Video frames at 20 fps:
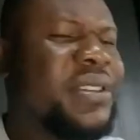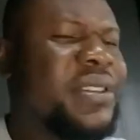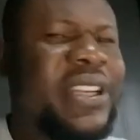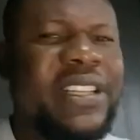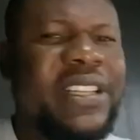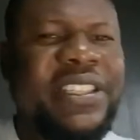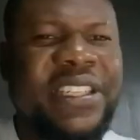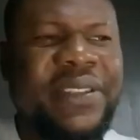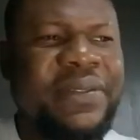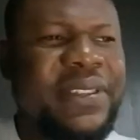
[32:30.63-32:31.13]

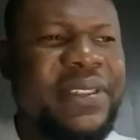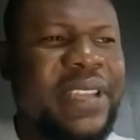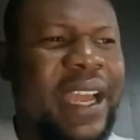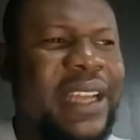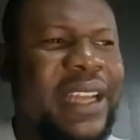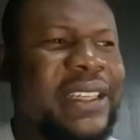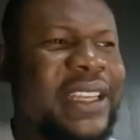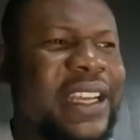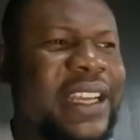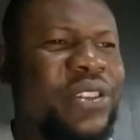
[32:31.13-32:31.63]
natives
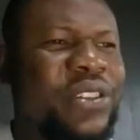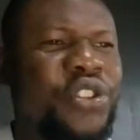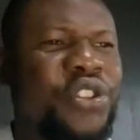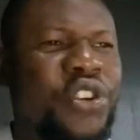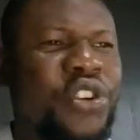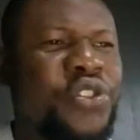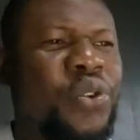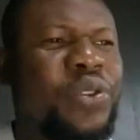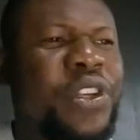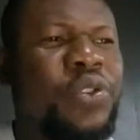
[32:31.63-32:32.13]
and then
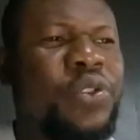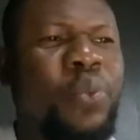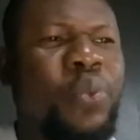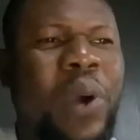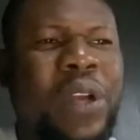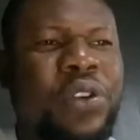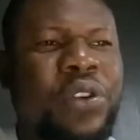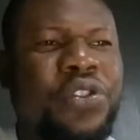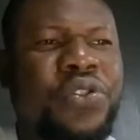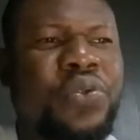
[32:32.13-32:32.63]
just only
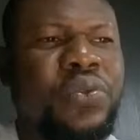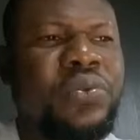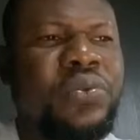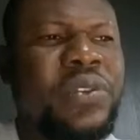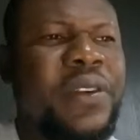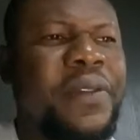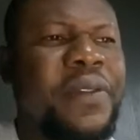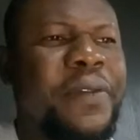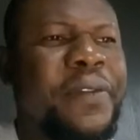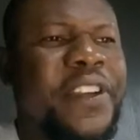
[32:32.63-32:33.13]
1 or 2
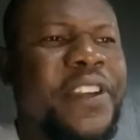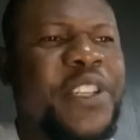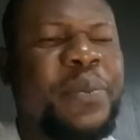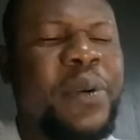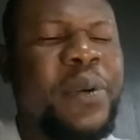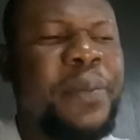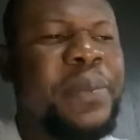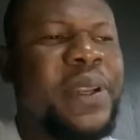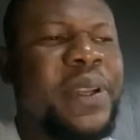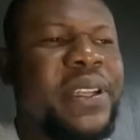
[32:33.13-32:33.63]
fits
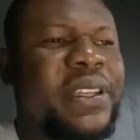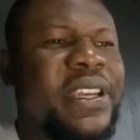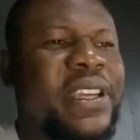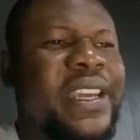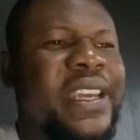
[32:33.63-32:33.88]
properly.